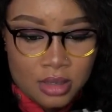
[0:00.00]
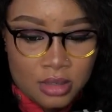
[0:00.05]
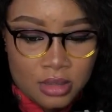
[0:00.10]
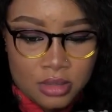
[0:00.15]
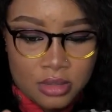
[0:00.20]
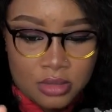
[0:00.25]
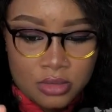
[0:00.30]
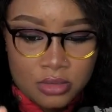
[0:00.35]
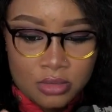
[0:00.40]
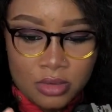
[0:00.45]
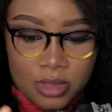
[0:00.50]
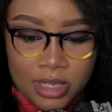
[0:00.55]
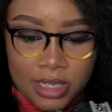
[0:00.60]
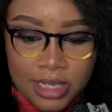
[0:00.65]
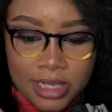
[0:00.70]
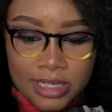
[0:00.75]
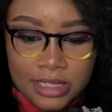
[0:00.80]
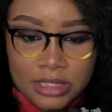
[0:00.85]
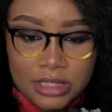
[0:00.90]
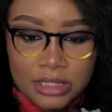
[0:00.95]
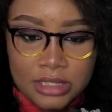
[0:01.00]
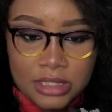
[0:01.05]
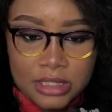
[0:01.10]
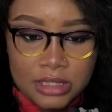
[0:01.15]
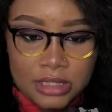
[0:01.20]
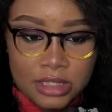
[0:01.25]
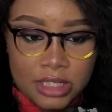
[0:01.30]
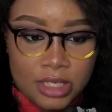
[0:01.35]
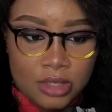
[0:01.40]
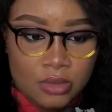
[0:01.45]
so I did
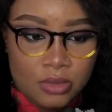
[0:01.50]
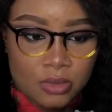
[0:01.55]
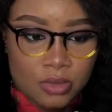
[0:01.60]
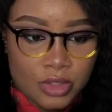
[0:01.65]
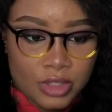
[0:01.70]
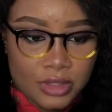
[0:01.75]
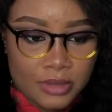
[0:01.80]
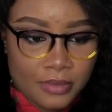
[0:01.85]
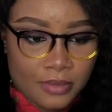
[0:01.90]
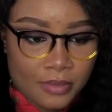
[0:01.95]
take one.